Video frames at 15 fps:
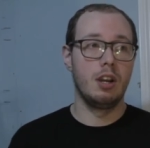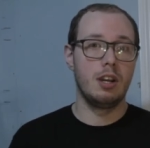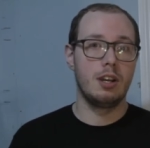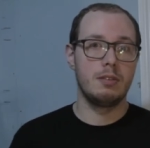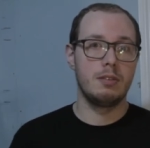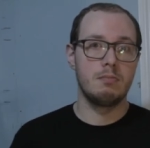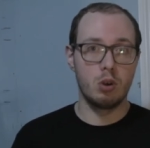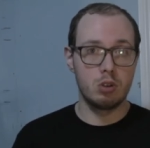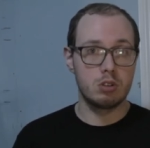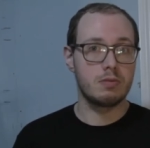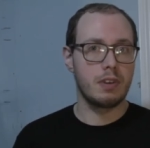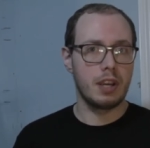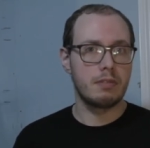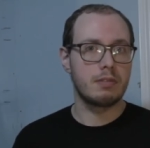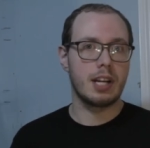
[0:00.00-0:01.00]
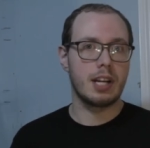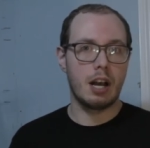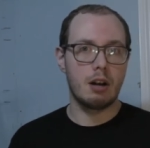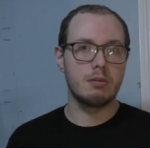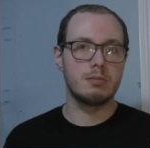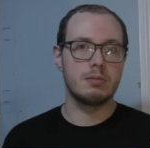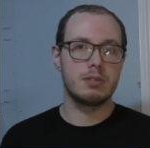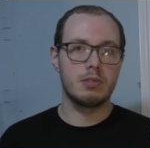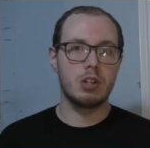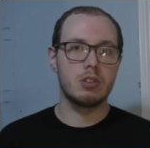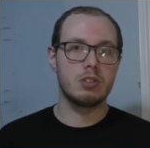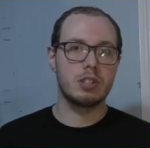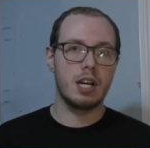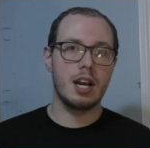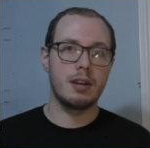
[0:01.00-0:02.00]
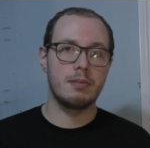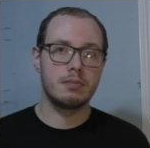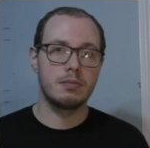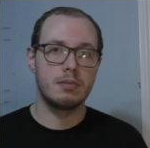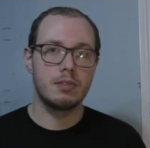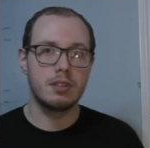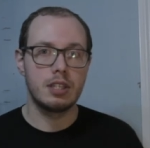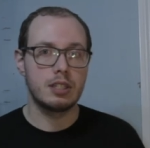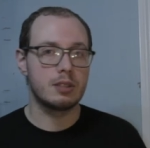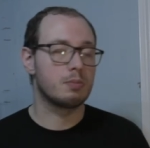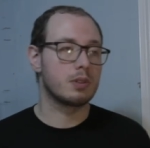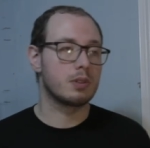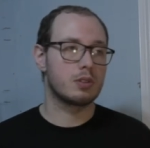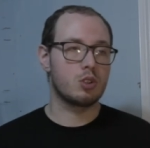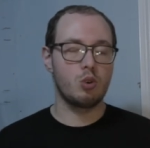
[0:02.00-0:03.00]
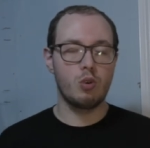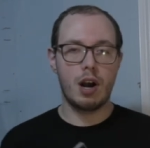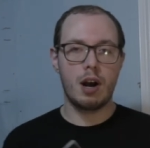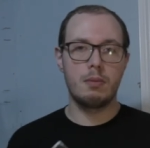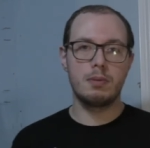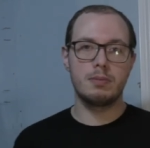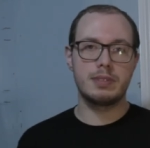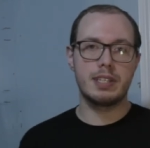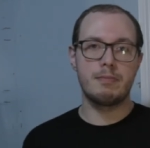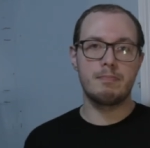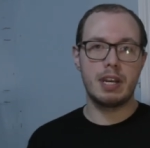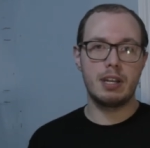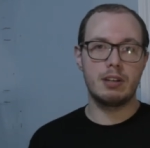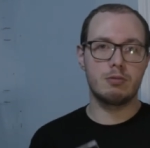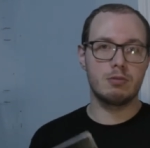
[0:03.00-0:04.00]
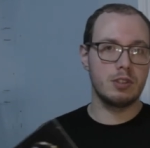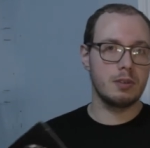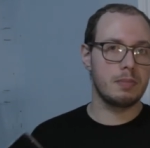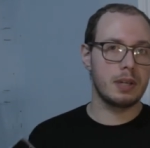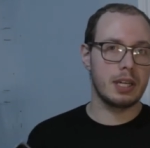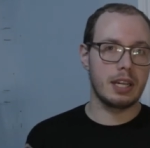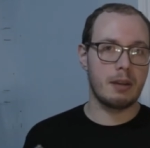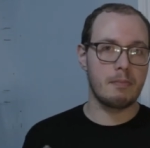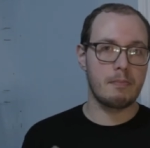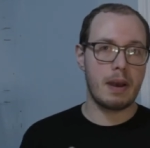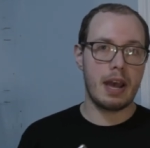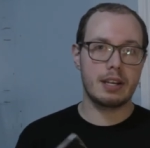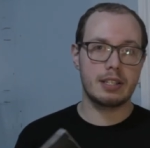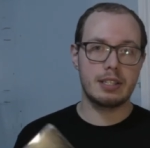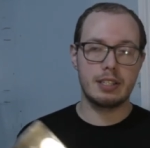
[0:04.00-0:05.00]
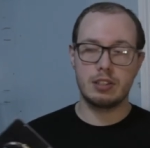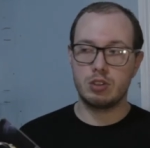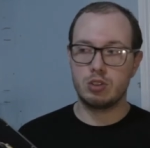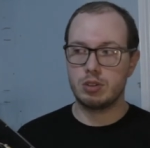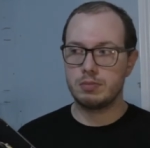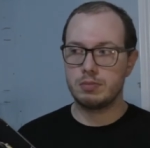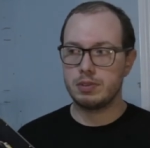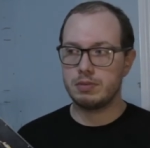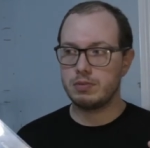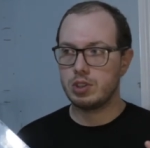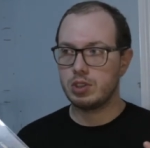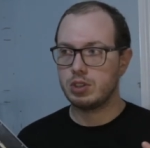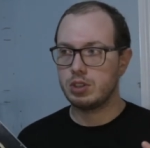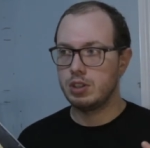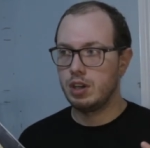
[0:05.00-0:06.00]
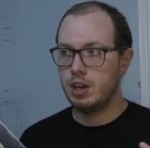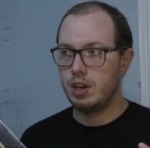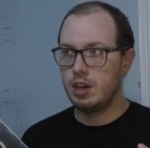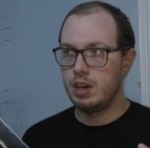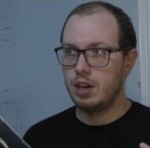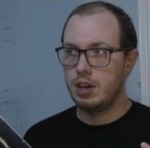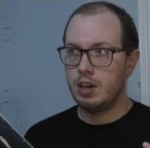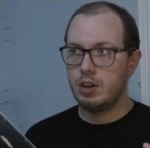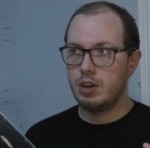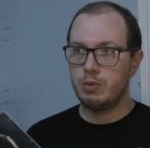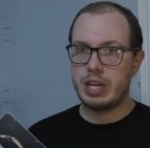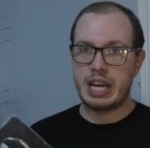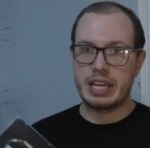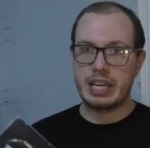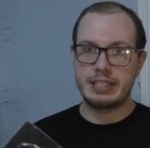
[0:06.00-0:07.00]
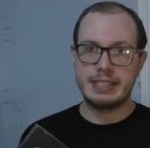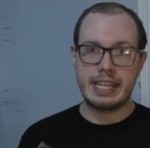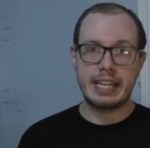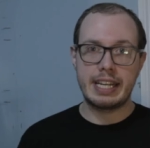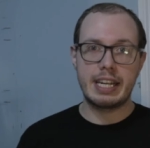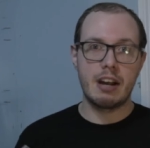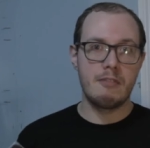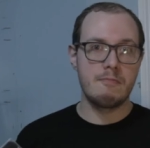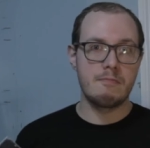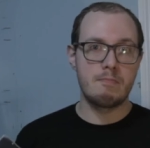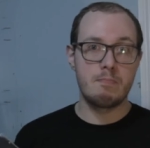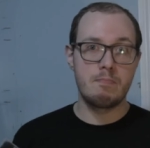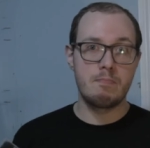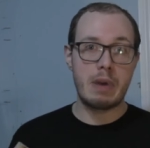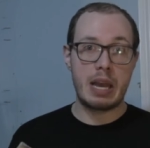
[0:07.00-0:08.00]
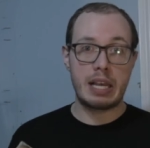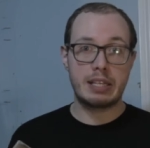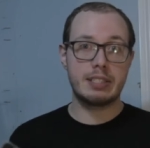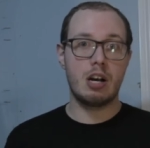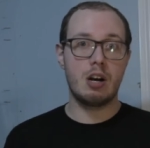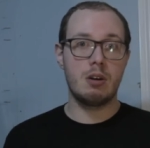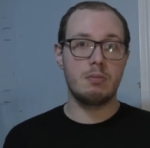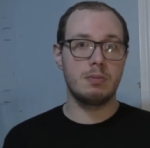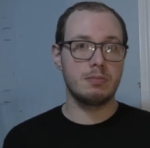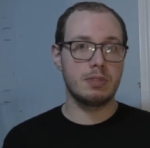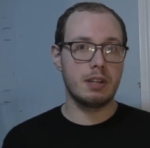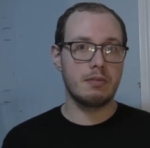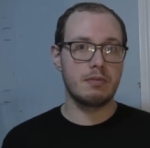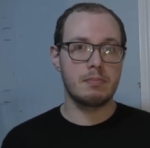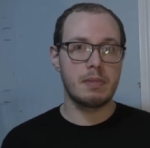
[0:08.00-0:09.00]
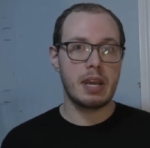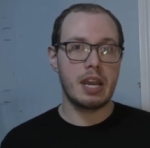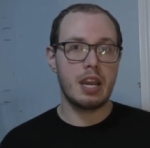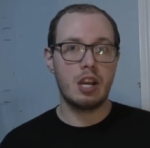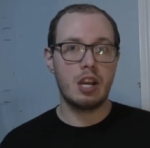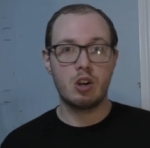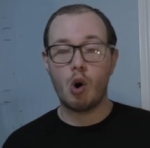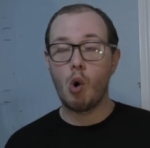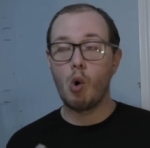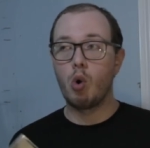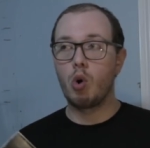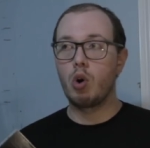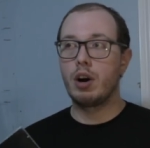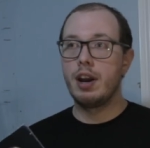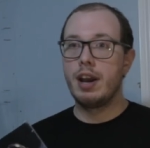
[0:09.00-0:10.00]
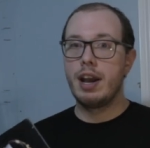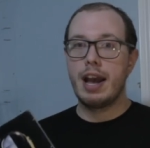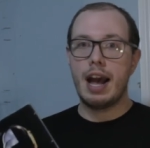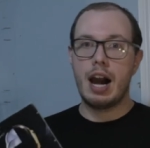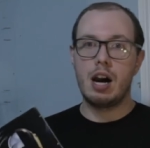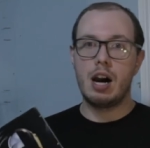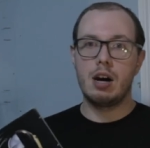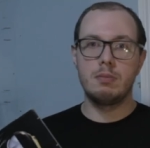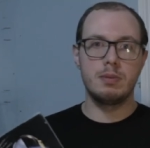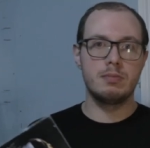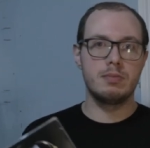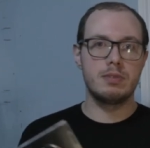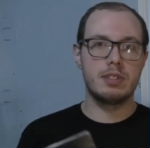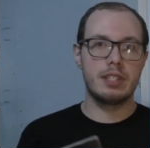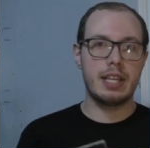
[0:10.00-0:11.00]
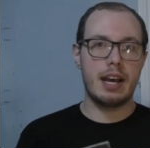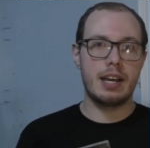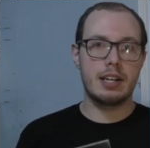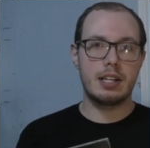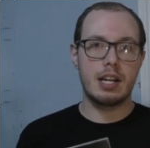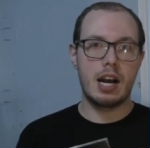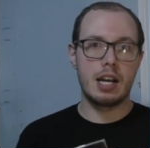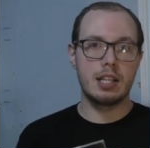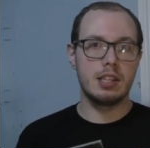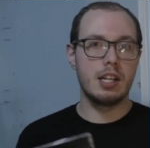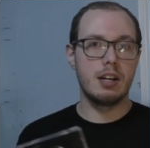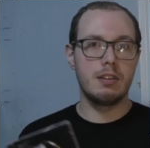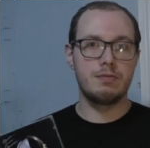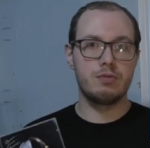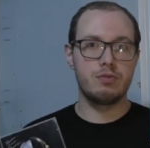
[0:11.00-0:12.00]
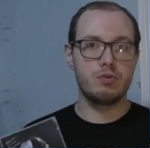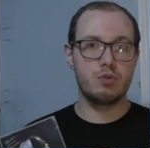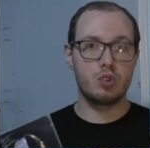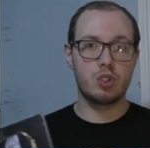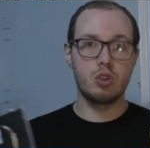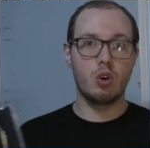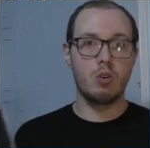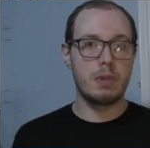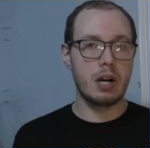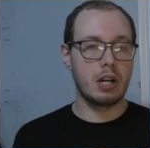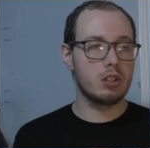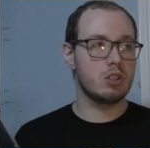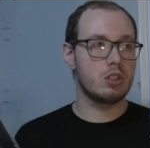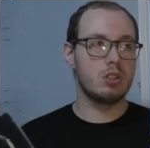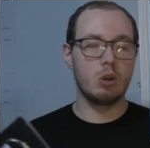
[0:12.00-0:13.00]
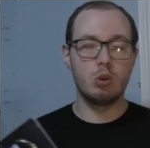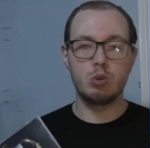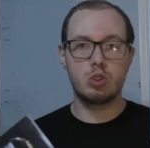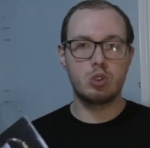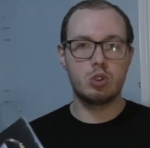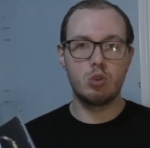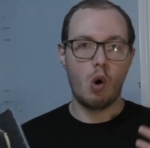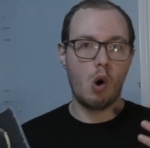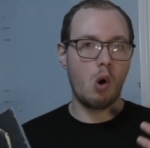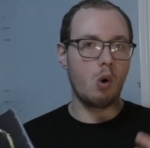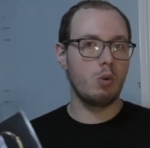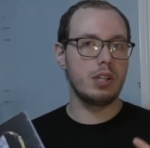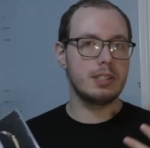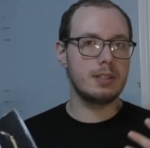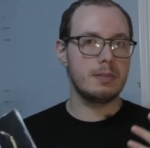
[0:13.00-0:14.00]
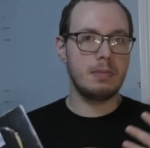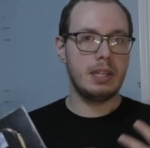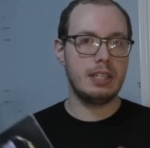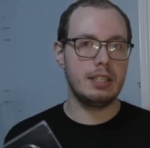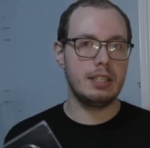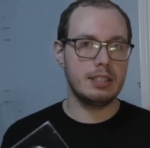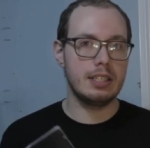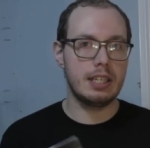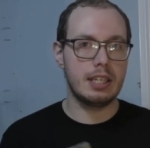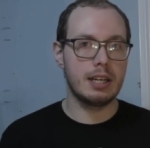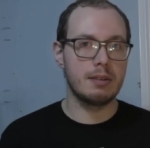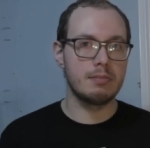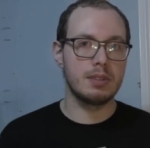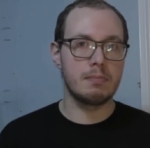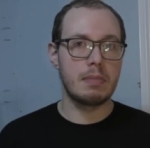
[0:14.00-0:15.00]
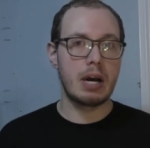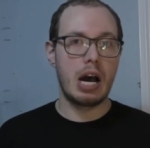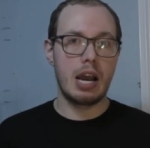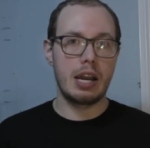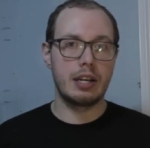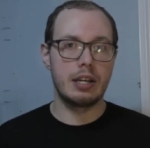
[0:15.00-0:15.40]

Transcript: most favorite albums of all time. These were two albums that made a really big impact in the terms of just when I think of best albums ever made or albums that I love so much, those two always immediately come to mind.